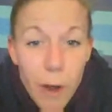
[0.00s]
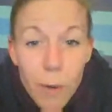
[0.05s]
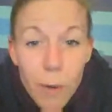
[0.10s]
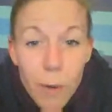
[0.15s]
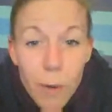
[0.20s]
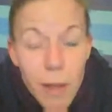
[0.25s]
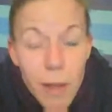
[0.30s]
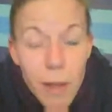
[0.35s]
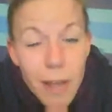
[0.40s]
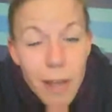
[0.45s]

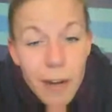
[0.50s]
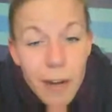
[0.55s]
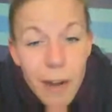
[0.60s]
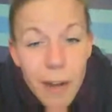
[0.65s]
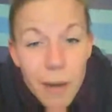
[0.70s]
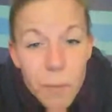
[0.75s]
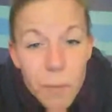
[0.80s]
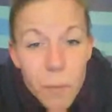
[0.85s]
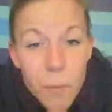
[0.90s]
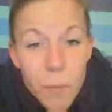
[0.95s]
let me or
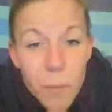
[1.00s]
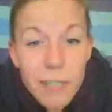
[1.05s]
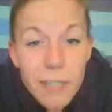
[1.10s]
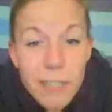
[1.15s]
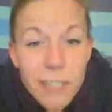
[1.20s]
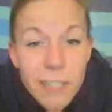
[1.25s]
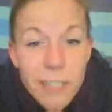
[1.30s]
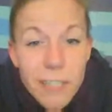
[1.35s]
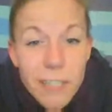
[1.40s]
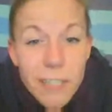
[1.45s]
Julie
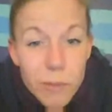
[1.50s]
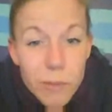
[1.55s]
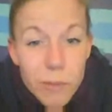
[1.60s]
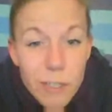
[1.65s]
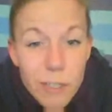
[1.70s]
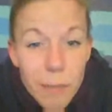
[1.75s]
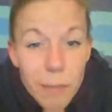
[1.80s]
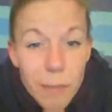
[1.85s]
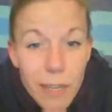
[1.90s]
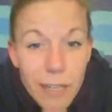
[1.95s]
know,
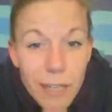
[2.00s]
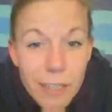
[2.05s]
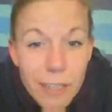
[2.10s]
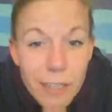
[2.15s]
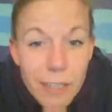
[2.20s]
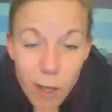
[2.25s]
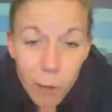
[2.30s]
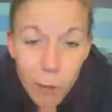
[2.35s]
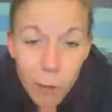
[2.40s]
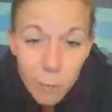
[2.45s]
and we can
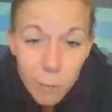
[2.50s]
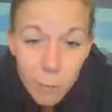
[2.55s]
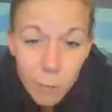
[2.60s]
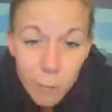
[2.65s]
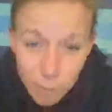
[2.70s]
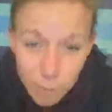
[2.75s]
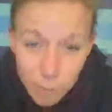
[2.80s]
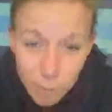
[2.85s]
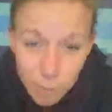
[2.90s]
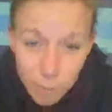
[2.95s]
schedule
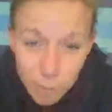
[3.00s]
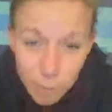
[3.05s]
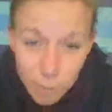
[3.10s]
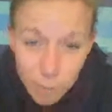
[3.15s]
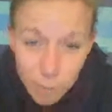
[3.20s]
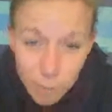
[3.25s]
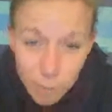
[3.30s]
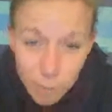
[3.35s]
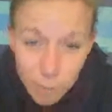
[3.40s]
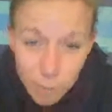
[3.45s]
something.
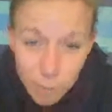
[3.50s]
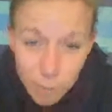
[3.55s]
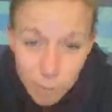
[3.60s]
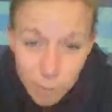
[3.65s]
So